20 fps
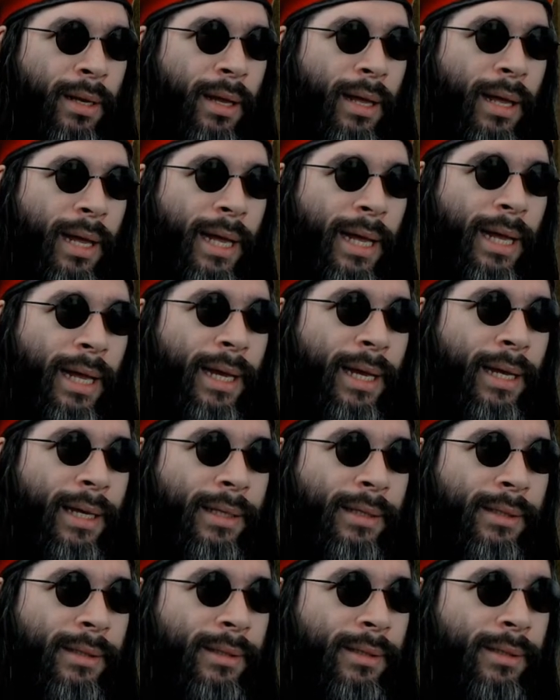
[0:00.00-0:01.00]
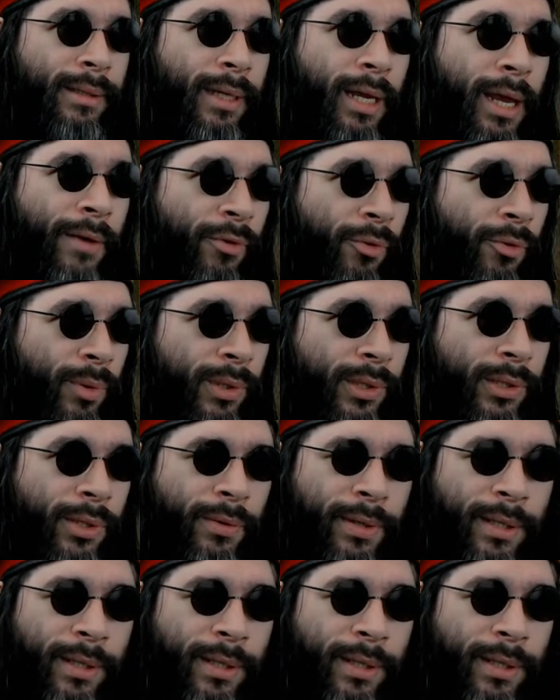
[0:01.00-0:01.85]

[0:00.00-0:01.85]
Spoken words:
and everyone's got these